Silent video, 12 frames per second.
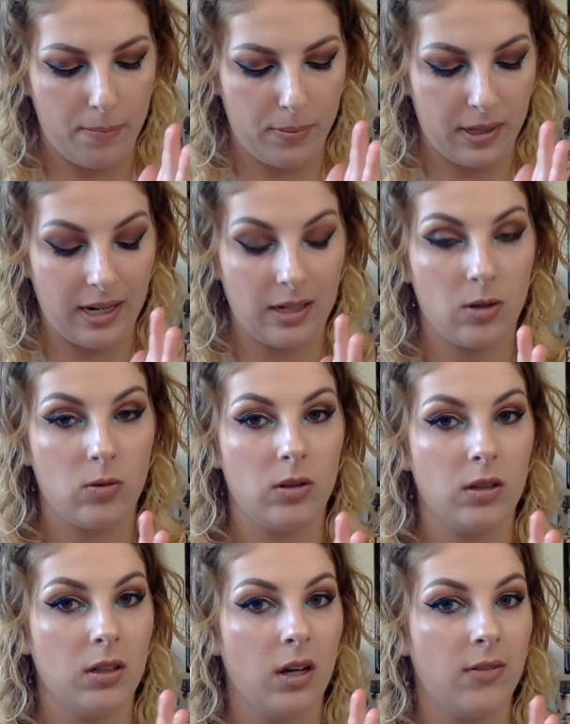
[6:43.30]
but I don't
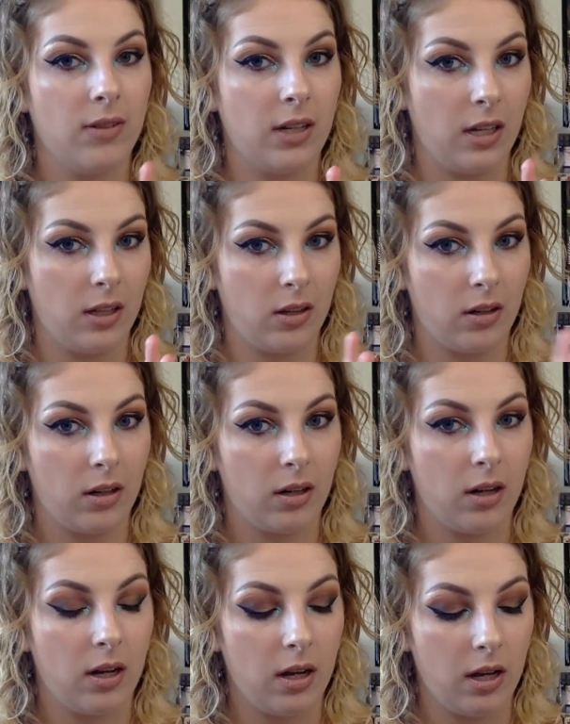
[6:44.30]
love it either.
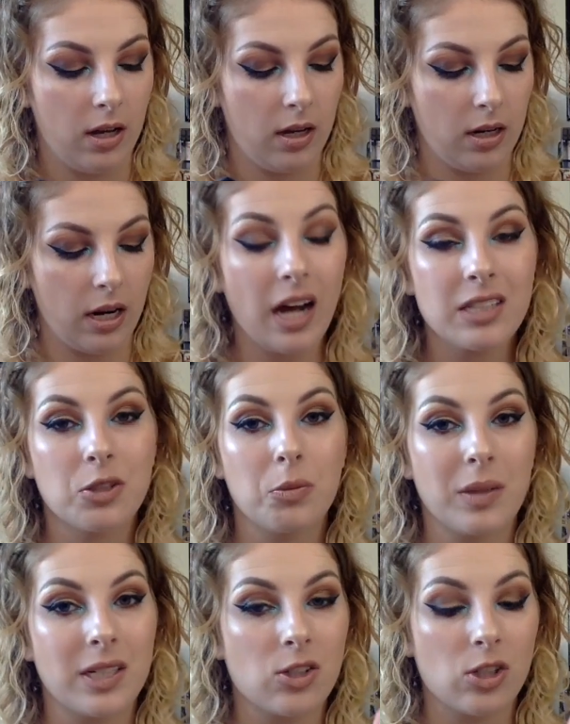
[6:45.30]
Not to
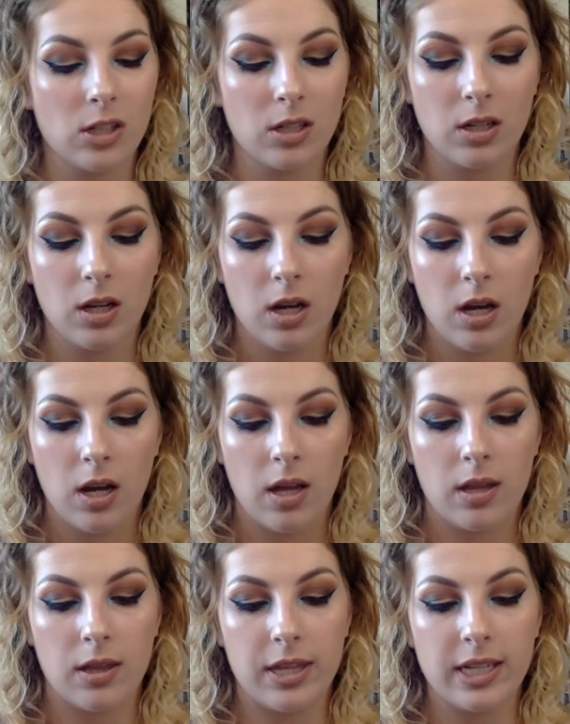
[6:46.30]
mention,
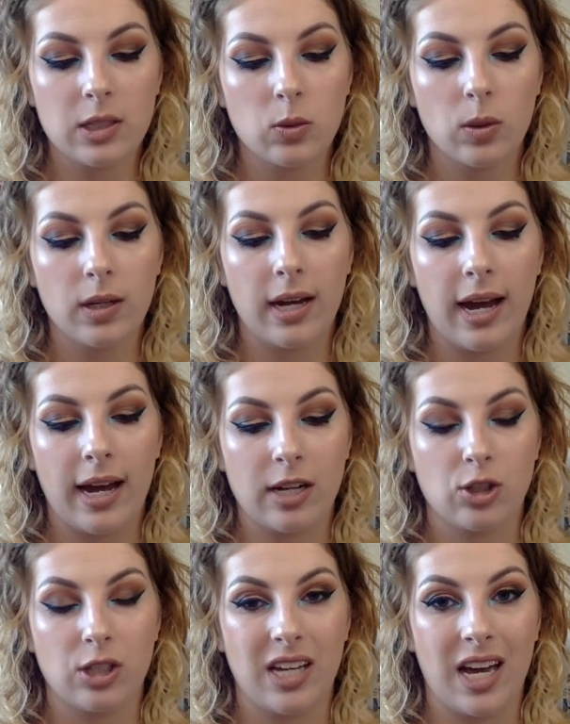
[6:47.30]
this one
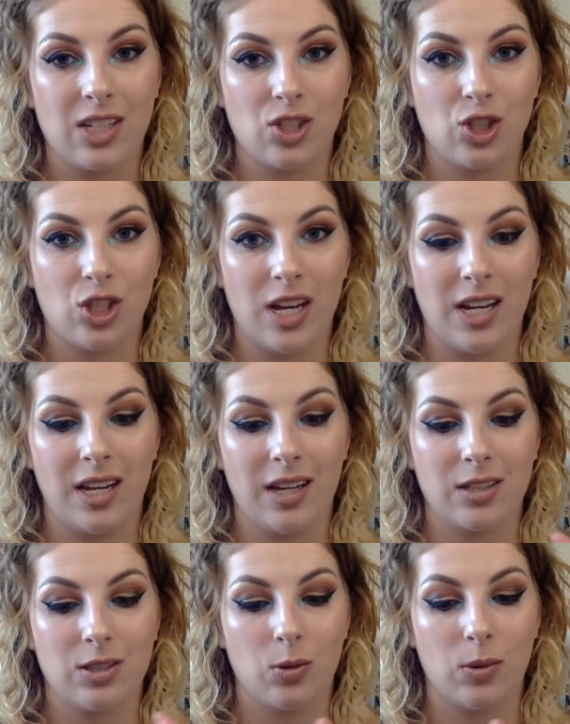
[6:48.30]
actually had shedding.
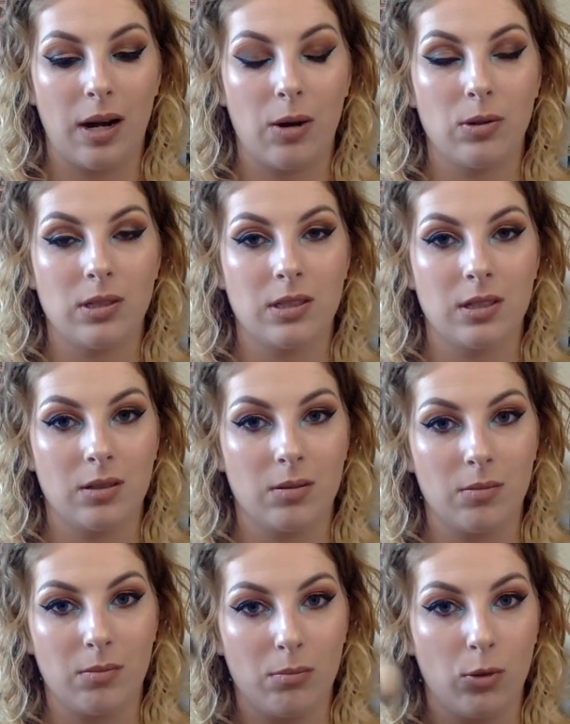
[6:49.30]
So when I was
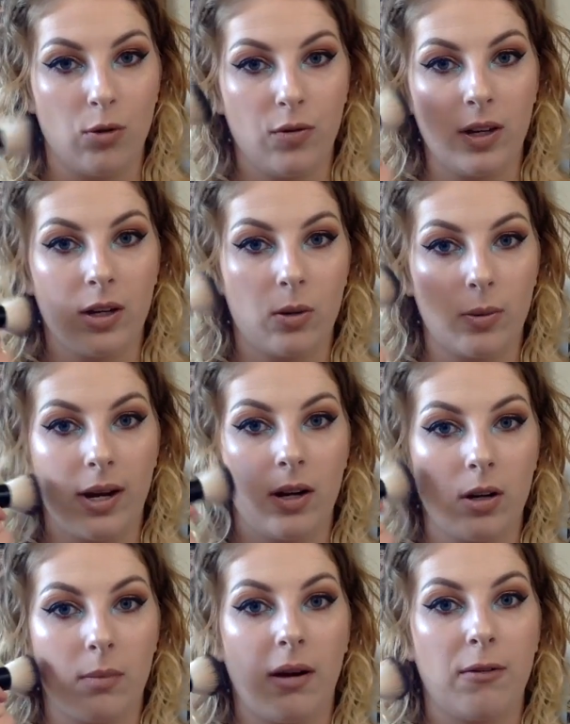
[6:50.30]
moving it
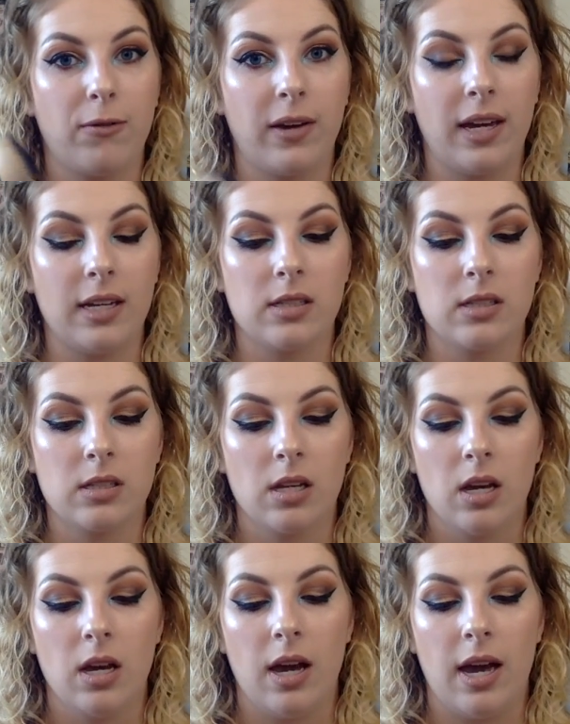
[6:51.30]
around on my face
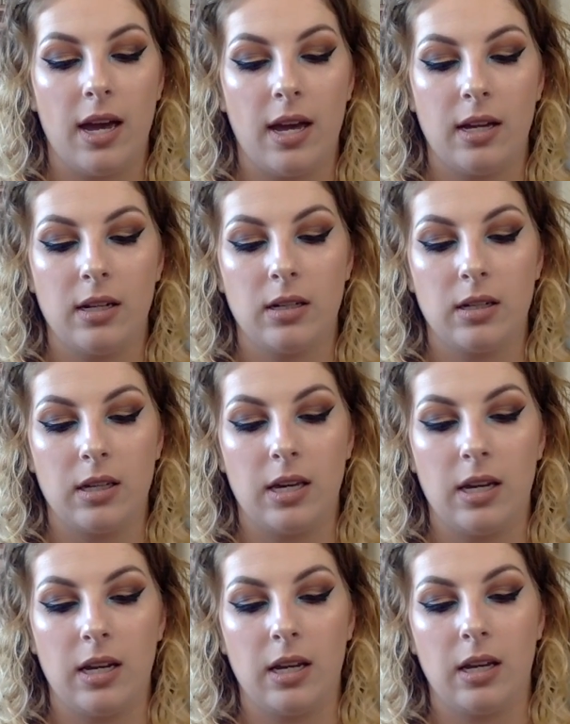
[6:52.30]
and
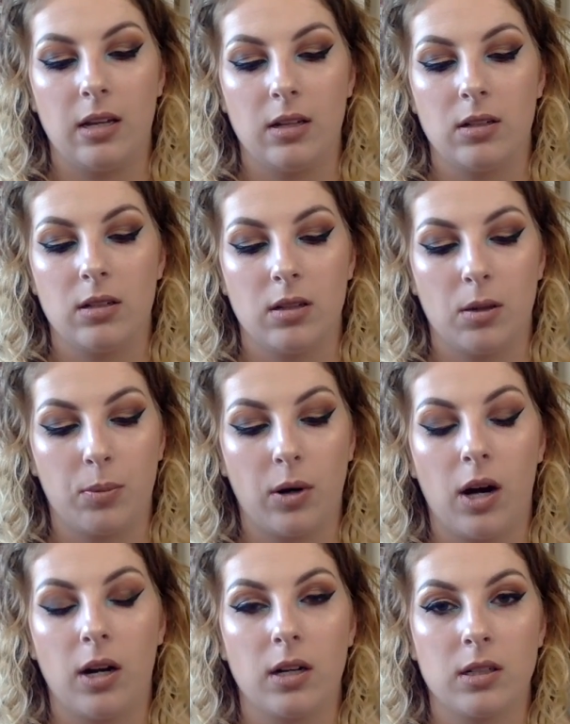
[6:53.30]
getting the
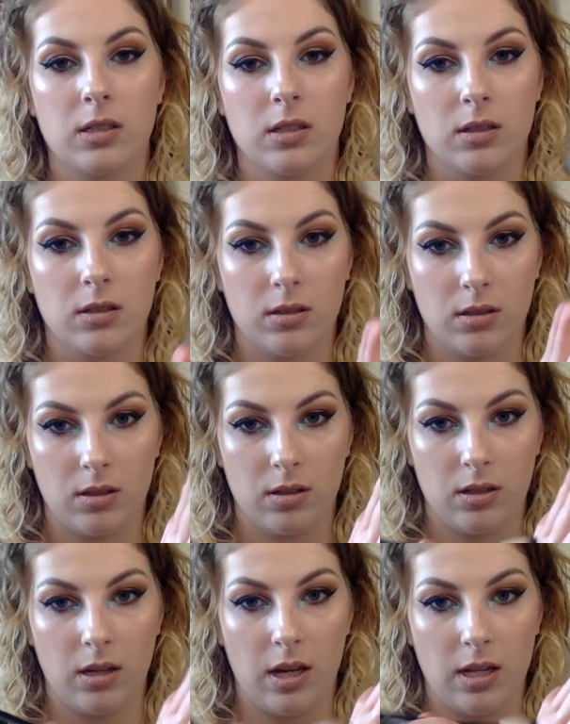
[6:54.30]
product
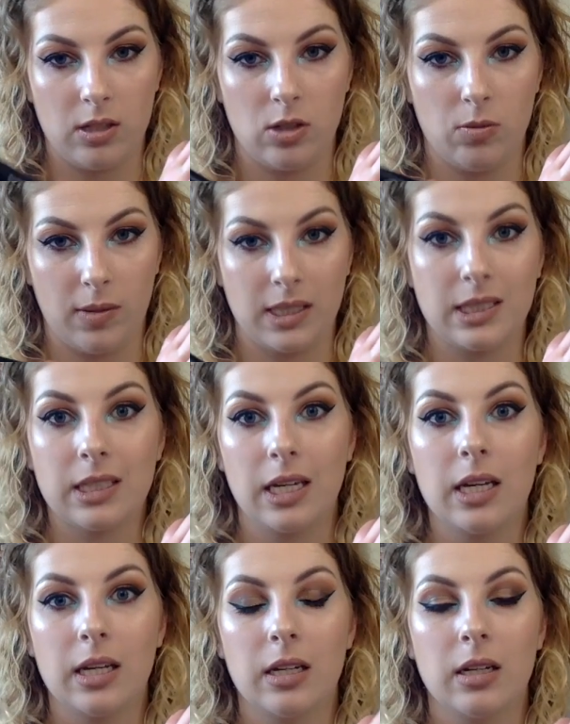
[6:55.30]
into my
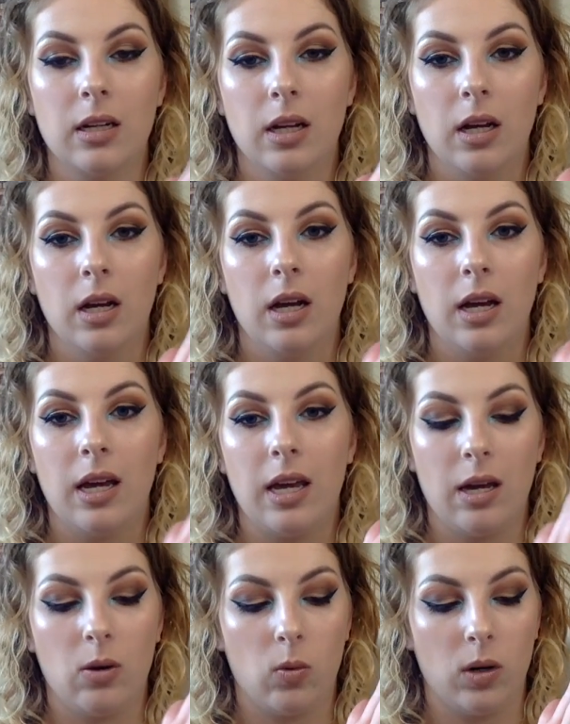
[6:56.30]
skin,
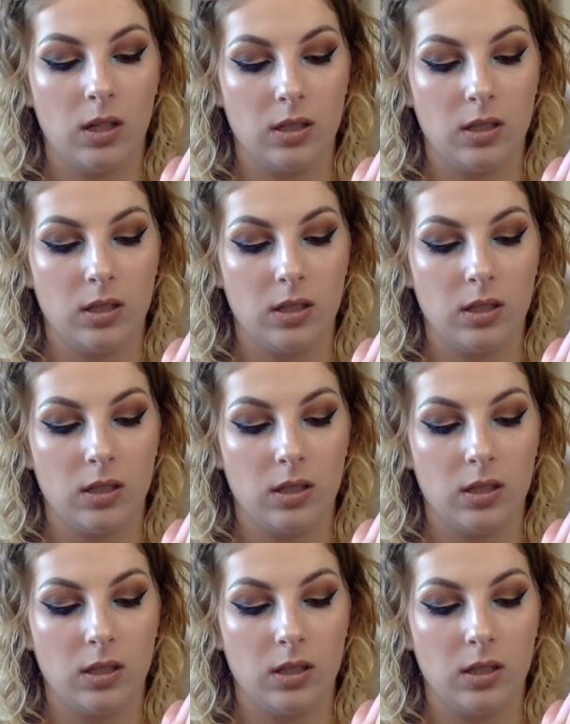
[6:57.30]
it